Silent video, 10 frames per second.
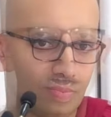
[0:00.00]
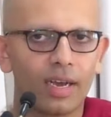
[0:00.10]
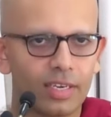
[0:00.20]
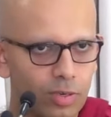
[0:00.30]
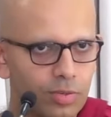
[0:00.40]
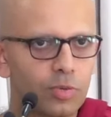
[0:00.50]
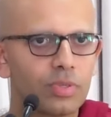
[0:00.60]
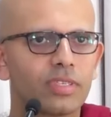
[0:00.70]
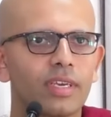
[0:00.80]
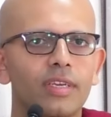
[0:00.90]
I know you
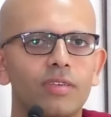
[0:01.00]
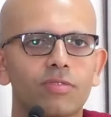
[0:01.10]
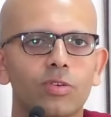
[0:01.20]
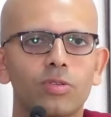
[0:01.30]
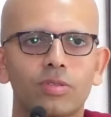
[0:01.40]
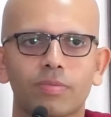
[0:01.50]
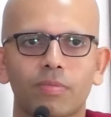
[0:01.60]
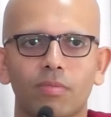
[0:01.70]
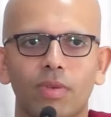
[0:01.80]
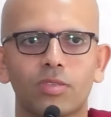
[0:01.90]
will say, of course,
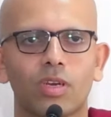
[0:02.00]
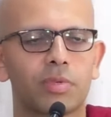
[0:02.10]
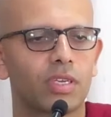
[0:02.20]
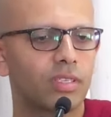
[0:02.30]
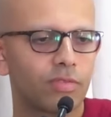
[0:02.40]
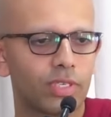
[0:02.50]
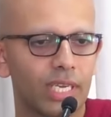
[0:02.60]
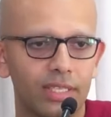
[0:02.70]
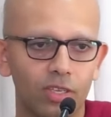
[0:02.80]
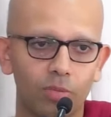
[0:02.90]
but Swaminath, if you
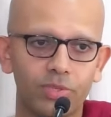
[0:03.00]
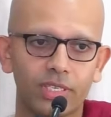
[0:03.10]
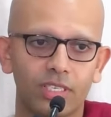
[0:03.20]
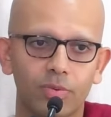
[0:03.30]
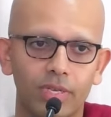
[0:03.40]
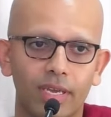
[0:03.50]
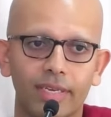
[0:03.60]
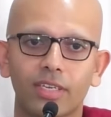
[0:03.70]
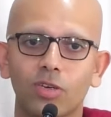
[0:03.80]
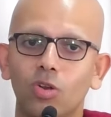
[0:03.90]
take the object away, I
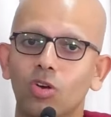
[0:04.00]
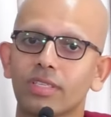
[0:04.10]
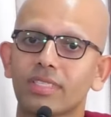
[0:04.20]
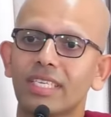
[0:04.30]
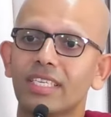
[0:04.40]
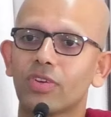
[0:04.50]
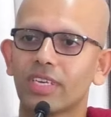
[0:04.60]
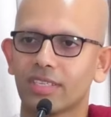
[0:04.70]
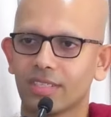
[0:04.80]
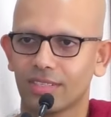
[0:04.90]
can no longer see
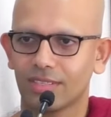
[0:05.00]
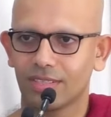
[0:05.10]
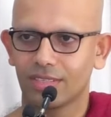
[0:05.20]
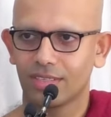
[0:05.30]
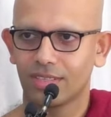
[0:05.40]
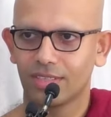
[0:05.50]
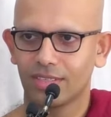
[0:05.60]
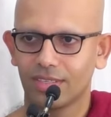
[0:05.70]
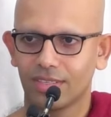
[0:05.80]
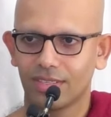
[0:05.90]
green.
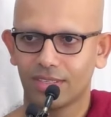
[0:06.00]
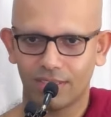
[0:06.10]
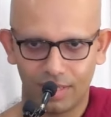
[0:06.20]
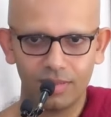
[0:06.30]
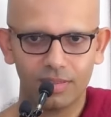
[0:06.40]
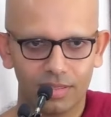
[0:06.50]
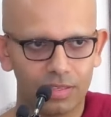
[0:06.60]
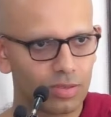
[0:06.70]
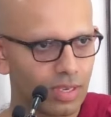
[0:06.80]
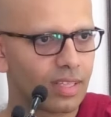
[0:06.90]
Yeah,
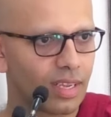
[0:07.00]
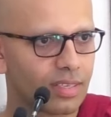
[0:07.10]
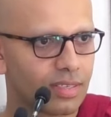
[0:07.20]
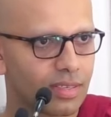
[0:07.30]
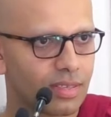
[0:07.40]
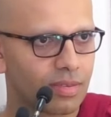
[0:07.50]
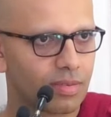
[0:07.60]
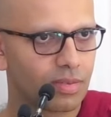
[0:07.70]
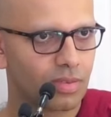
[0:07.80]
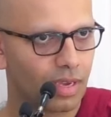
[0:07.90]
you'd say that.
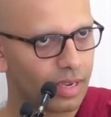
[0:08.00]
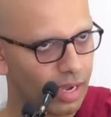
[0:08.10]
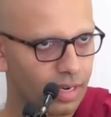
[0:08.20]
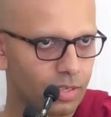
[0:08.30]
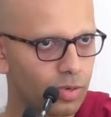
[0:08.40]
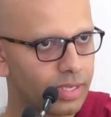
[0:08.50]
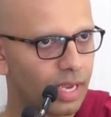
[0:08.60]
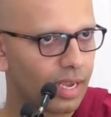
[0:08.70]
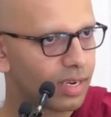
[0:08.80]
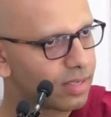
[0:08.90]
I, you'll
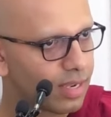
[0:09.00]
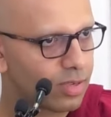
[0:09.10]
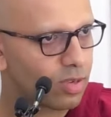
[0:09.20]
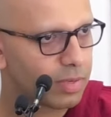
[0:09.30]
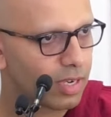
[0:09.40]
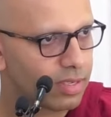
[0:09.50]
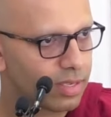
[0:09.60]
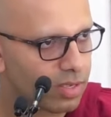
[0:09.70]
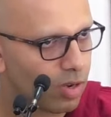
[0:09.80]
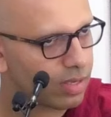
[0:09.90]
say, I understand, Swaminath,
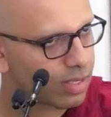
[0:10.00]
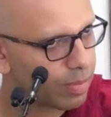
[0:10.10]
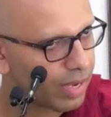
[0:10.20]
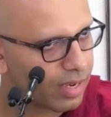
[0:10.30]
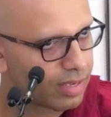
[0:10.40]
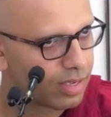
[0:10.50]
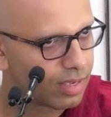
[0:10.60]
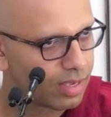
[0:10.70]
it's not in the pen,